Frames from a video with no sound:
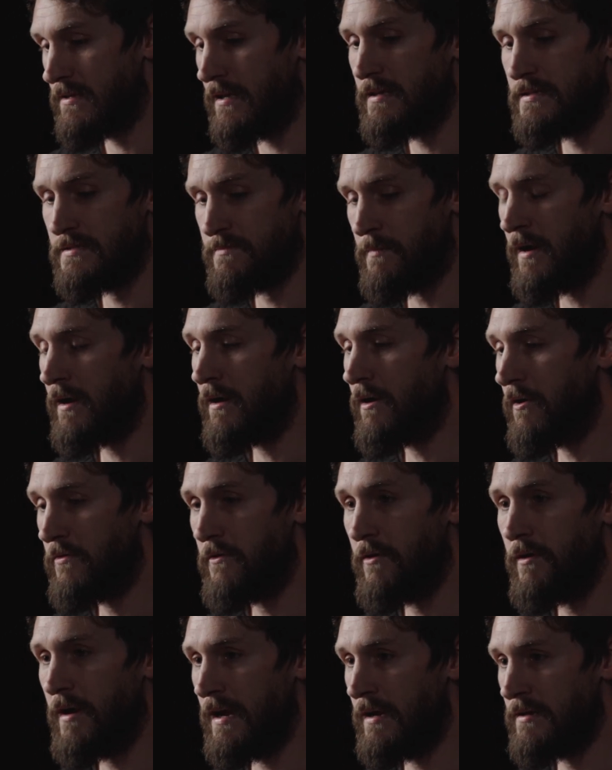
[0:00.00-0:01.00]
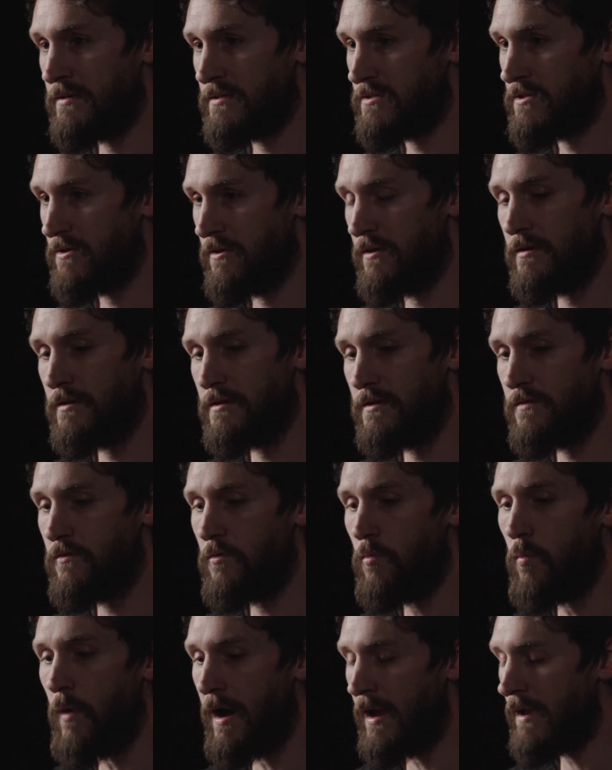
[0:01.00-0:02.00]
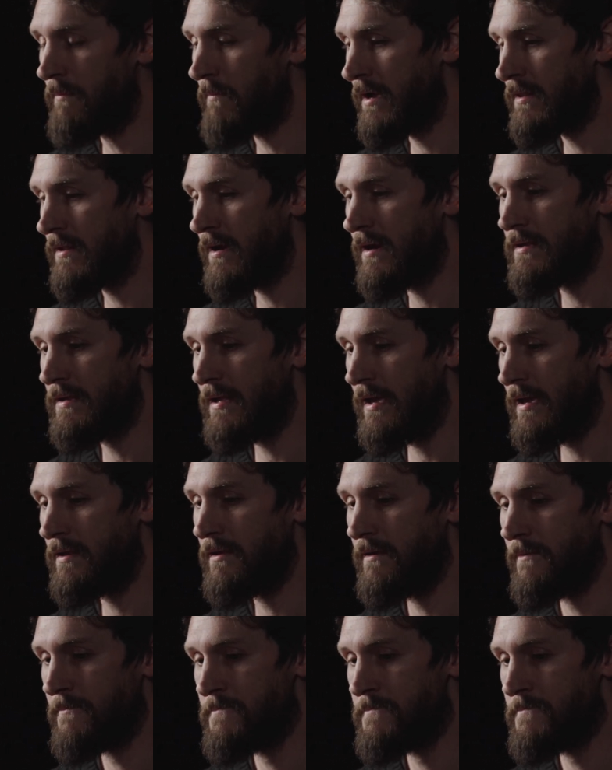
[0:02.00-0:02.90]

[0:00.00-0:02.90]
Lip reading: is my other answer to why am I not dead.